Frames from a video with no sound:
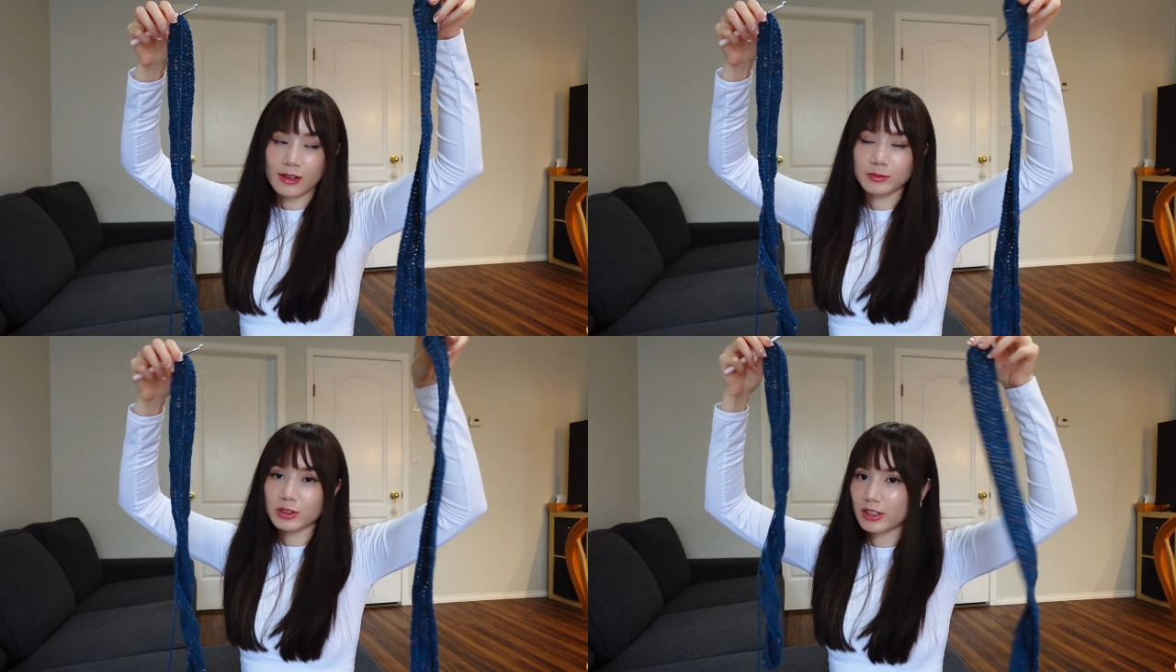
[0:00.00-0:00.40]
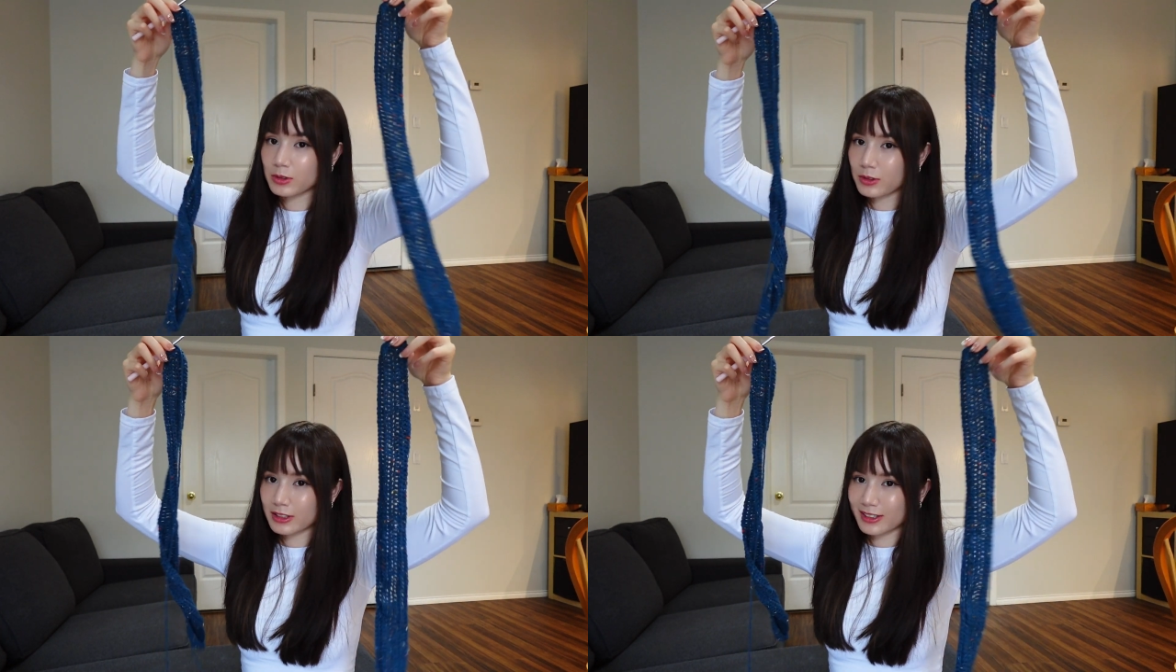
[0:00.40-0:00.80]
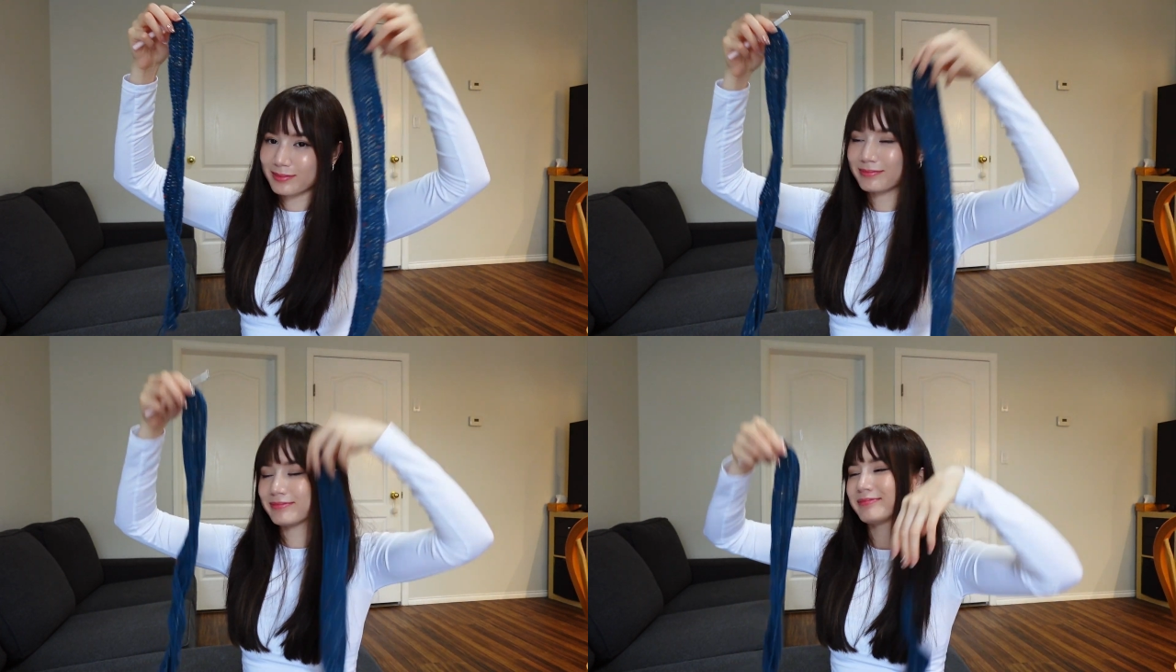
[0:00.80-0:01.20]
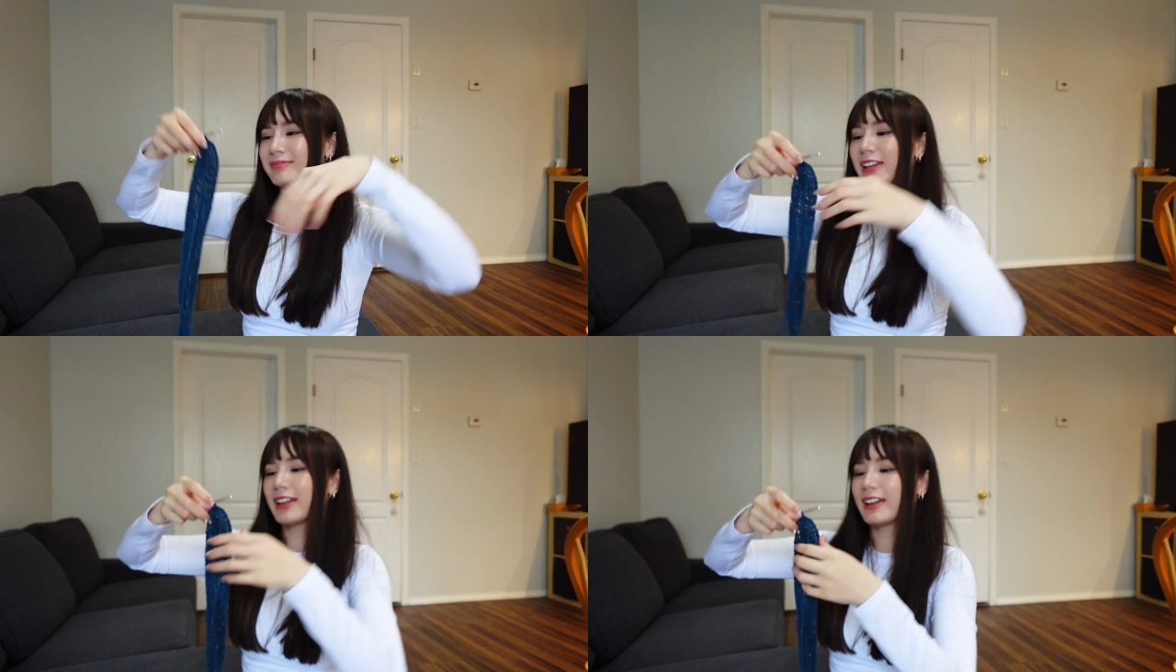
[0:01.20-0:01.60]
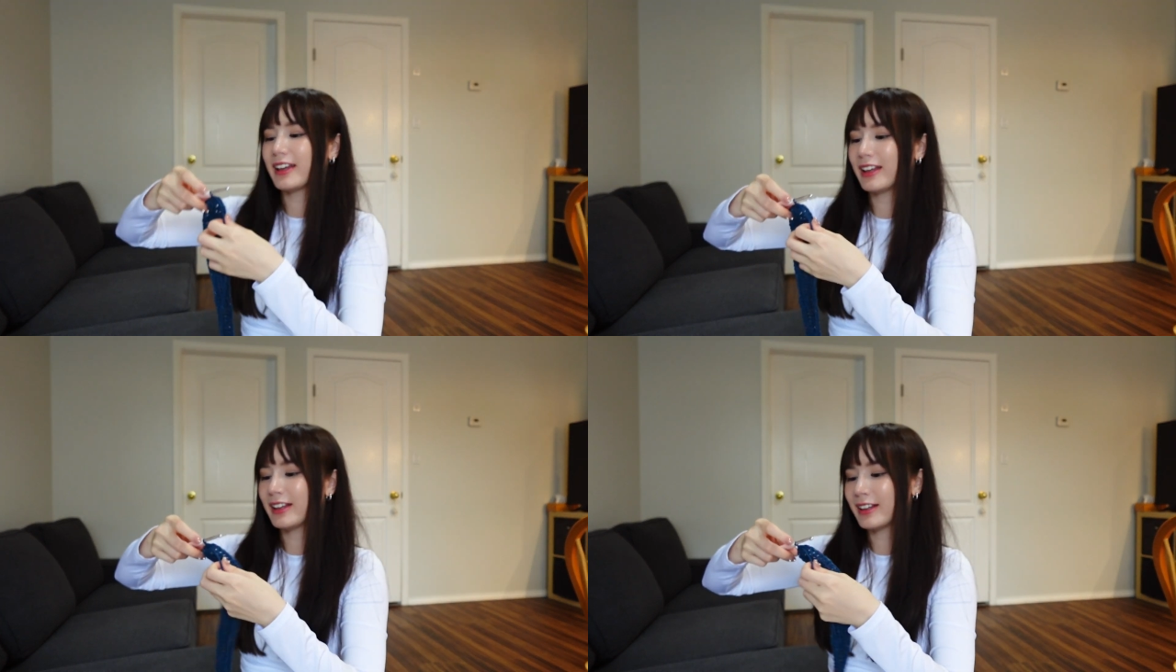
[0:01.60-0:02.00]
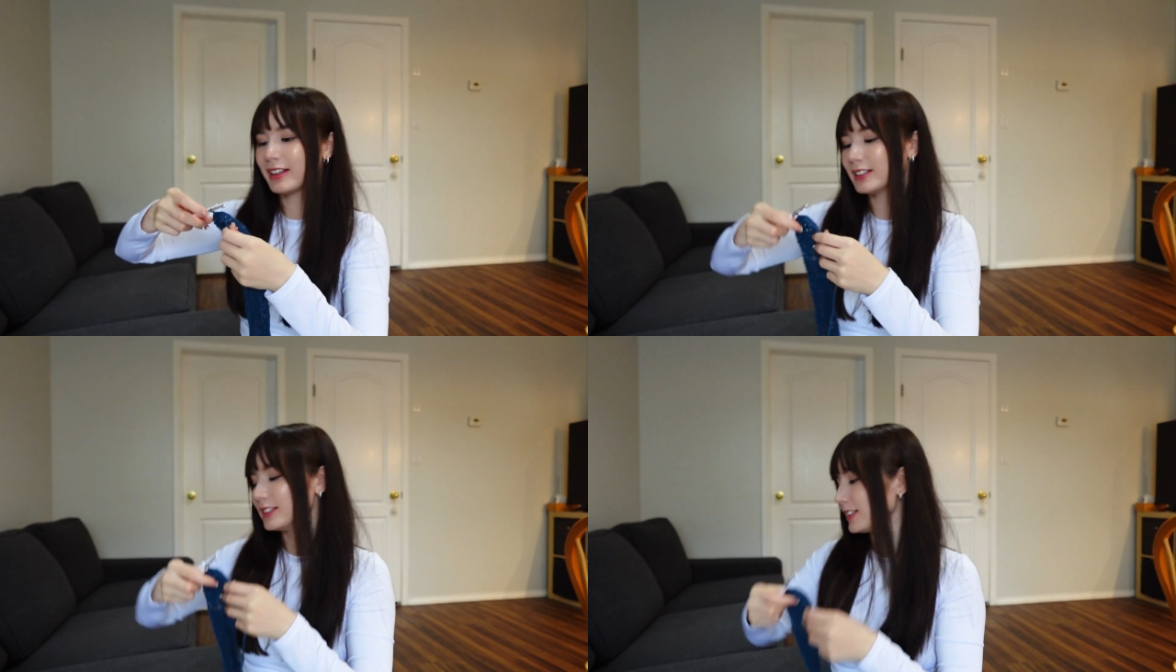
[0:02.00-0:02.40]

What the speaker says: So that's what I did. And